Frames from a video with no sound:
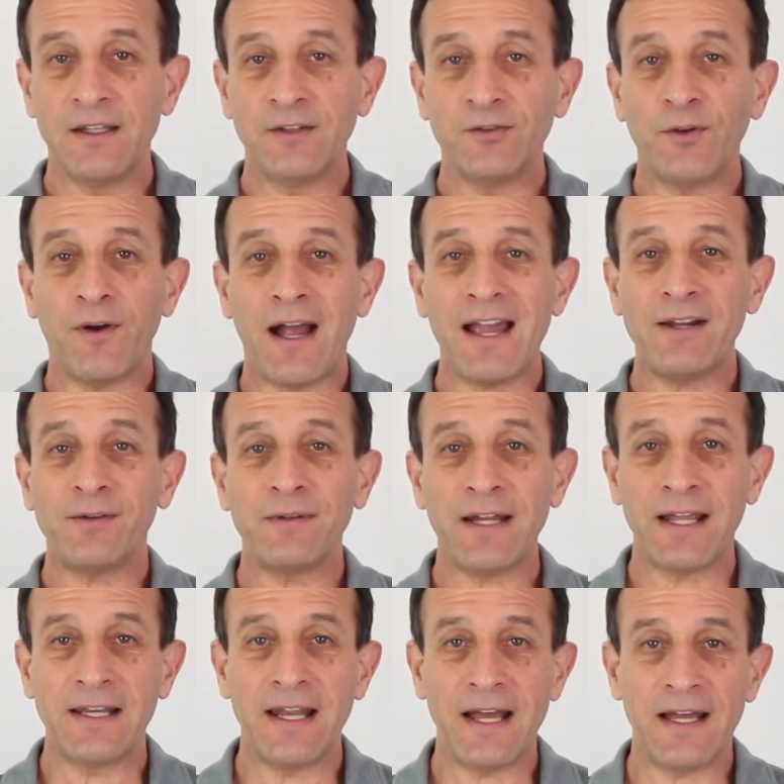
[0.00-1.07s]
So I
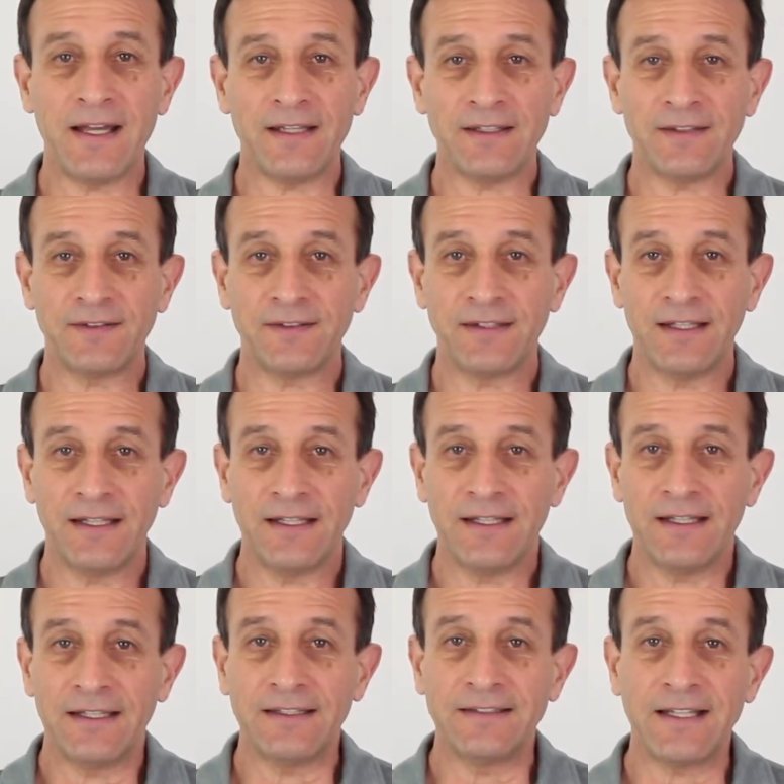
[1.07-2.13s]
realized
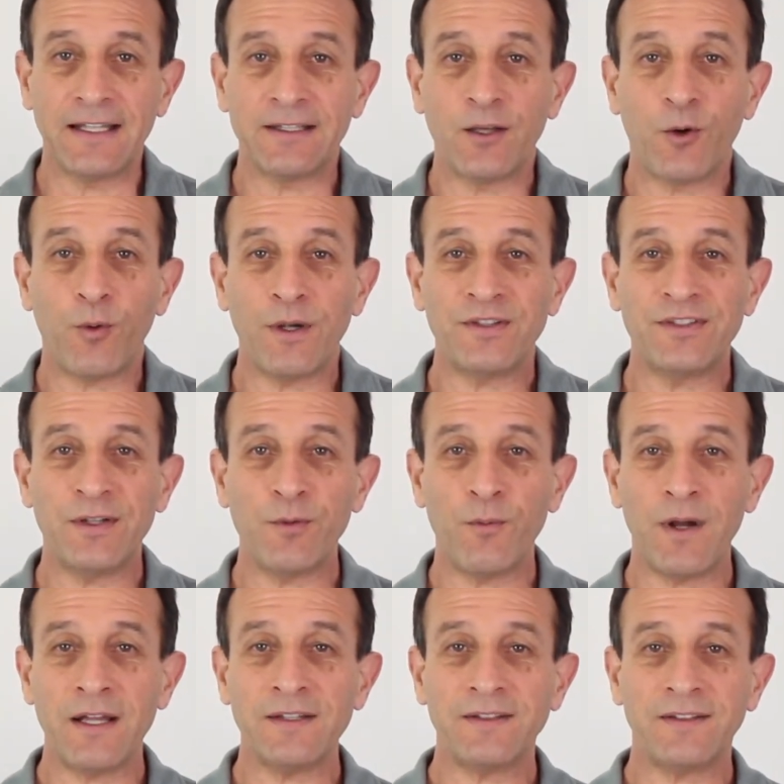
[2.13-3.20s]
that what she
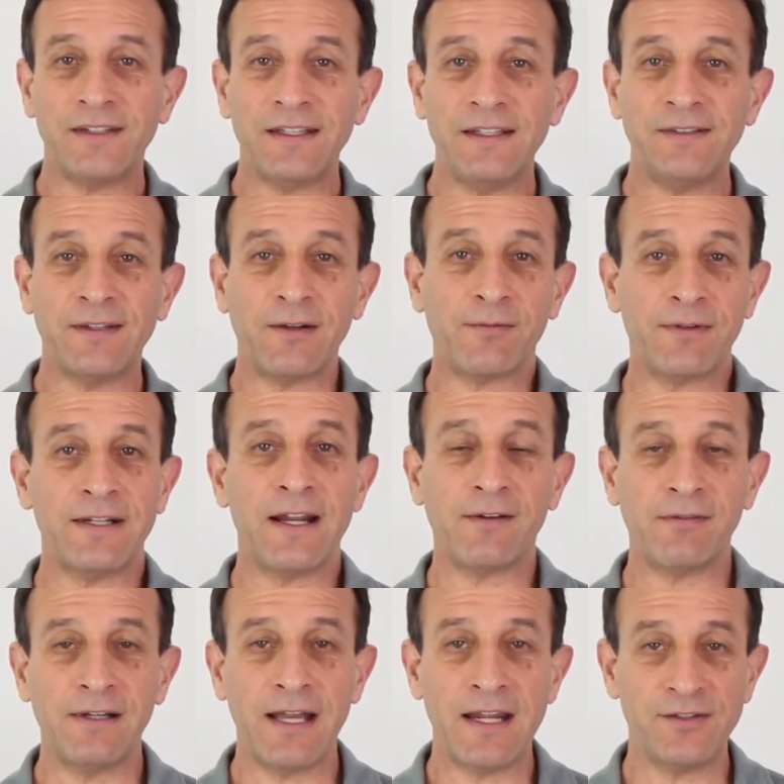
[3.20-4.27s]
wants is a real
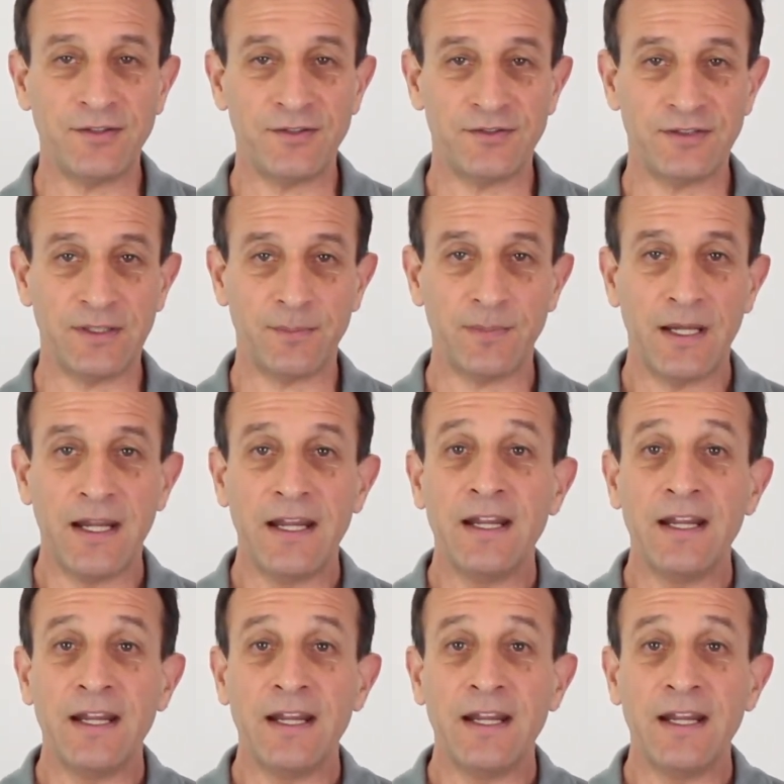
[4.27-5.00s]
relationship.